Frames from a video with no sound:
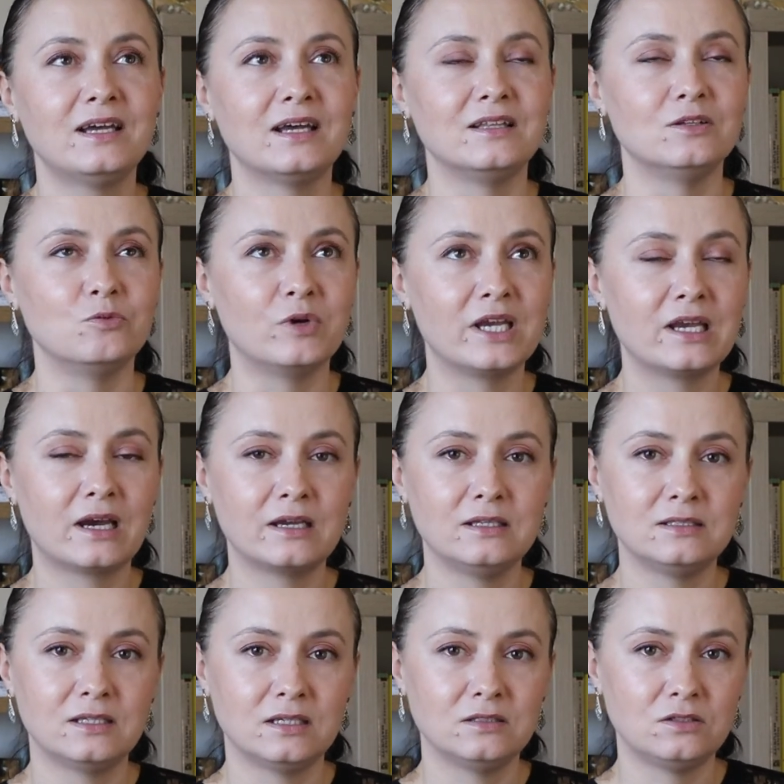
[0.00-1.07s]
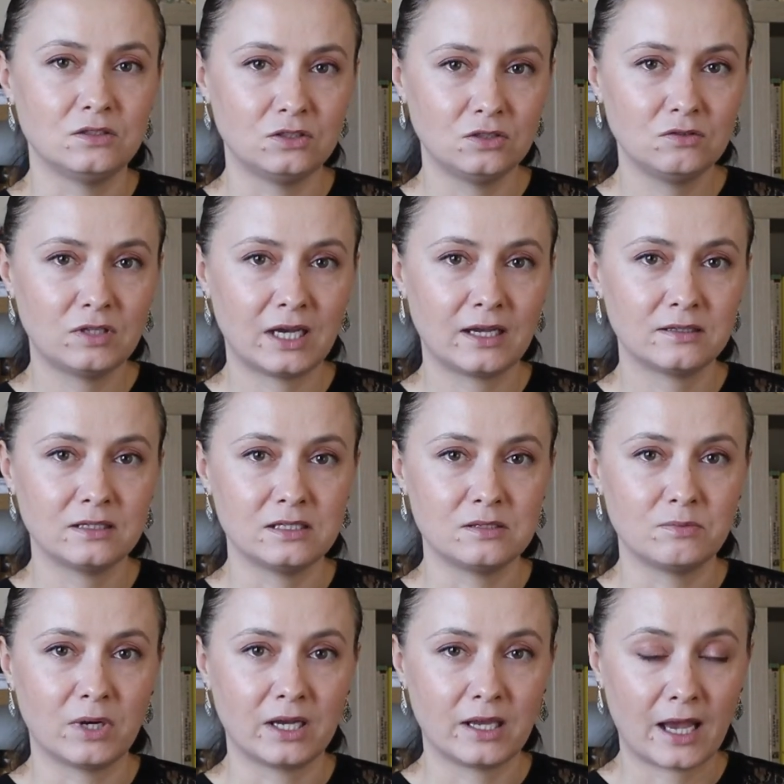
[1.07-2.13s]
And the way I intend to do that
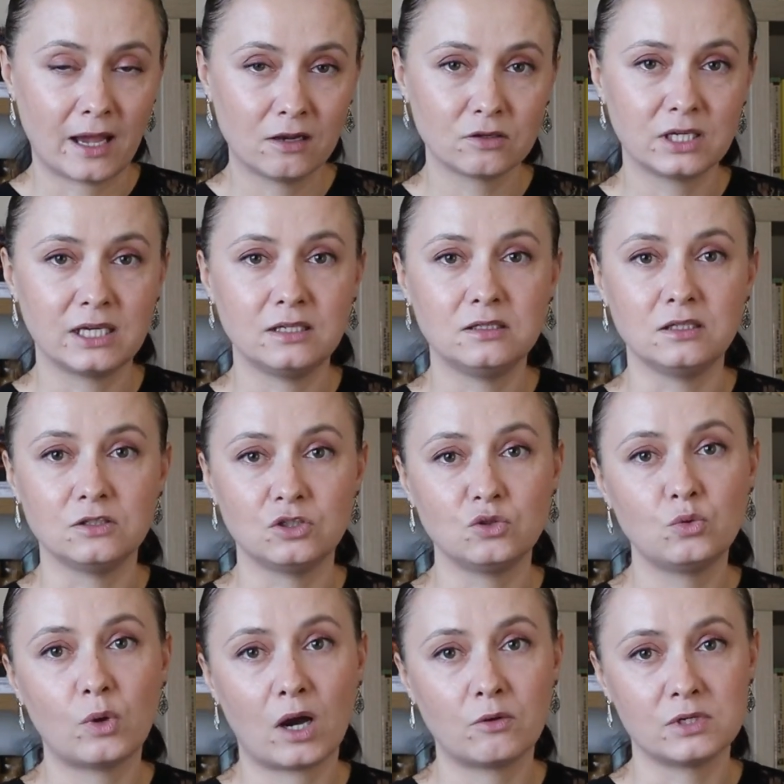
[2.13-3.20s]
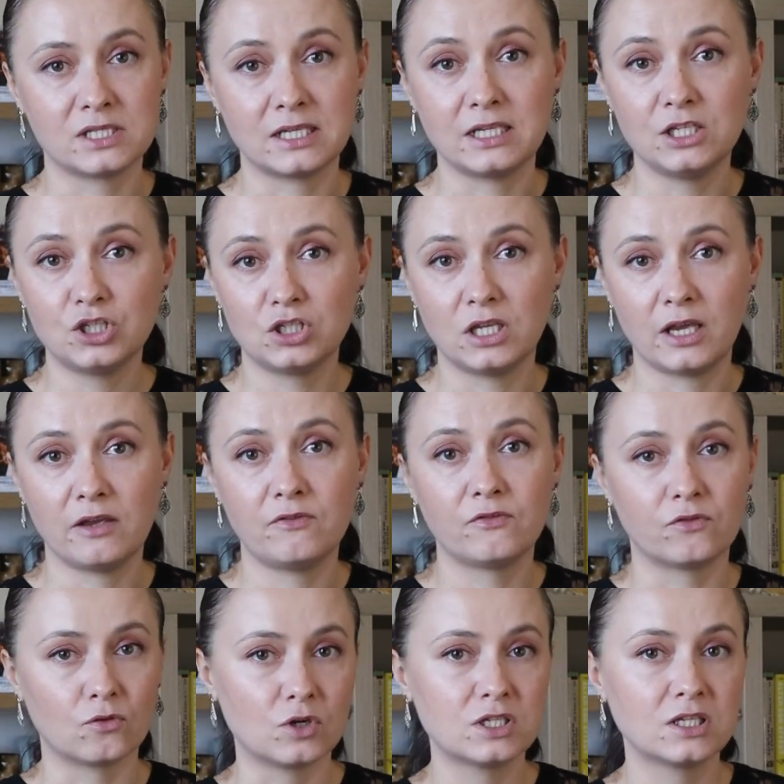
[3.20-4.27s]
is by allocating two hours each day,
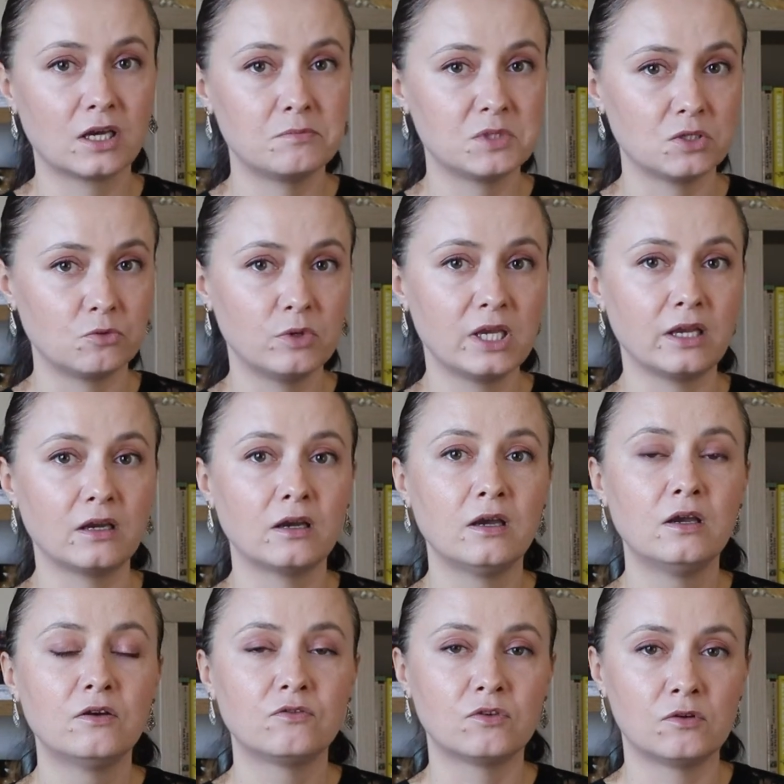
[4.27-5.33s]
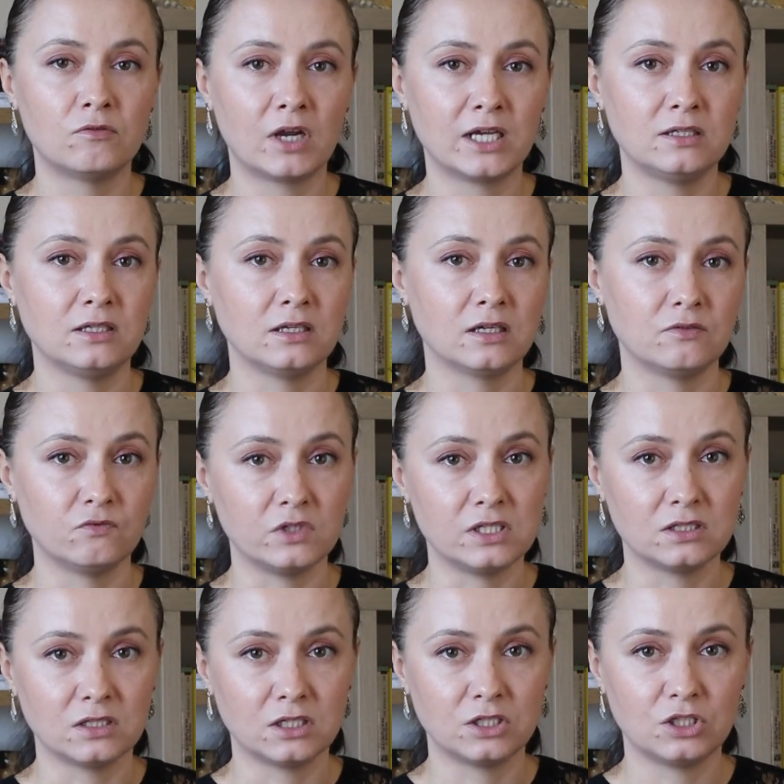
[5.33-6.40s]
four times a week, for writing and
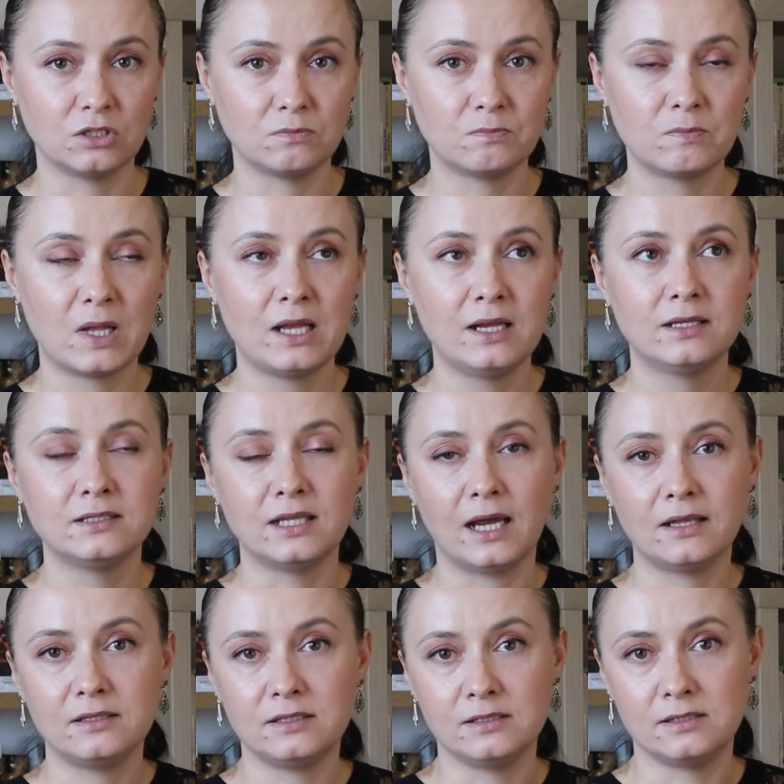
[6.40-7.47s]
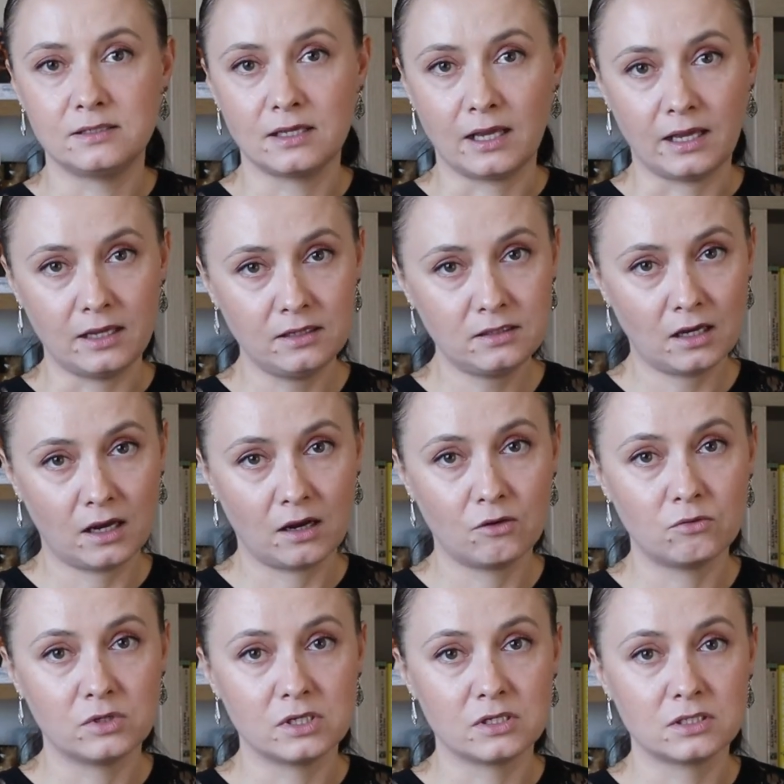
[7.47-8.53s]
researching. That is eight
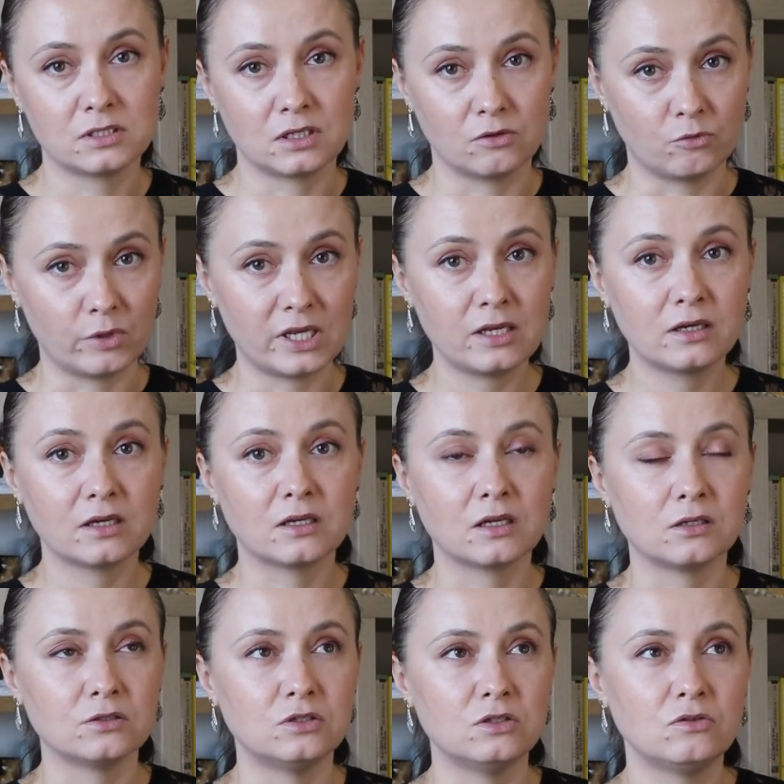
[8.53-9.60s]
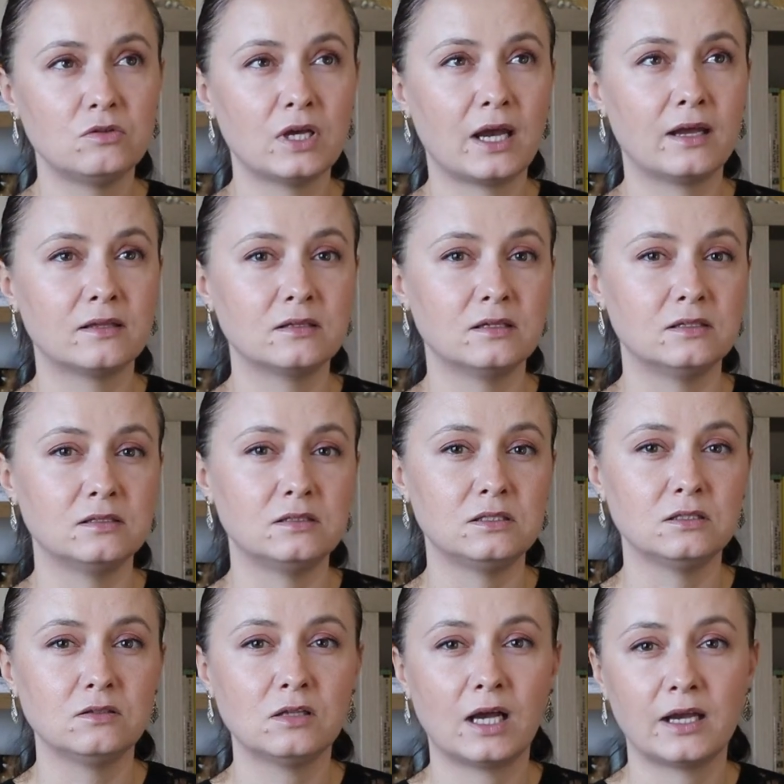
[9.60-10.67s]
hours a week, and I'll do that
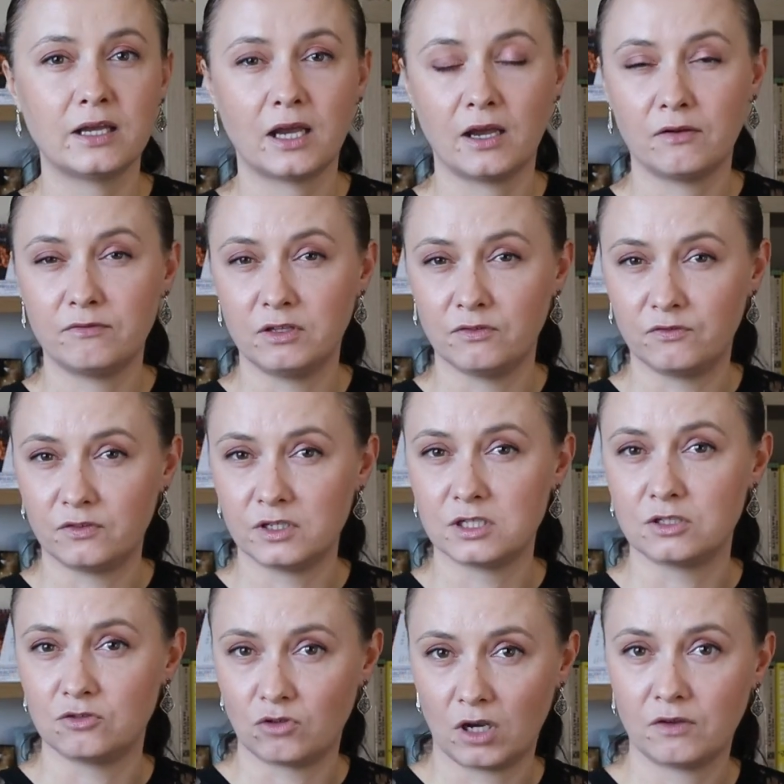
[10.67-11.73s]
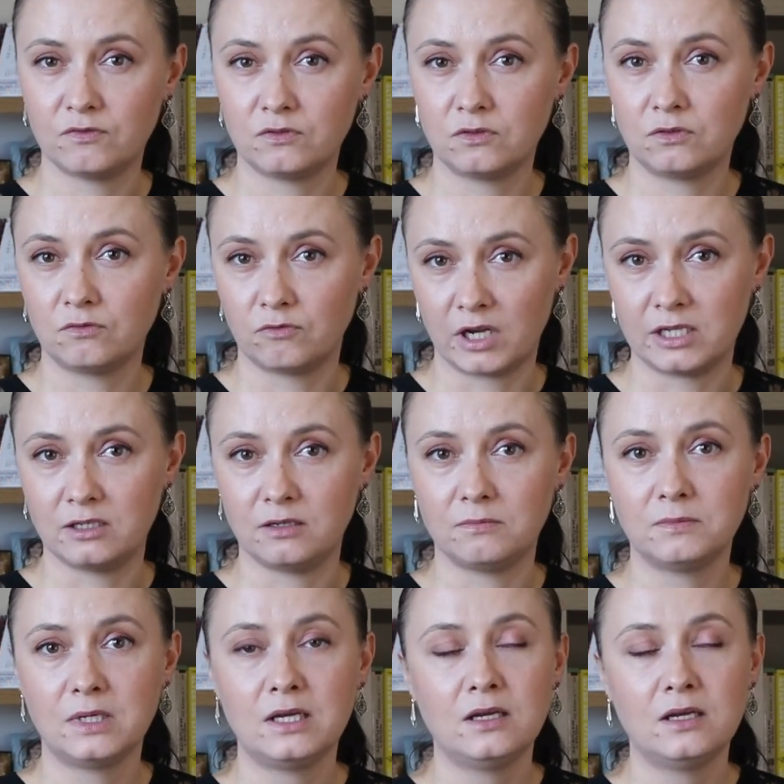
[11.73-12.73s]
until I have the first draft ready.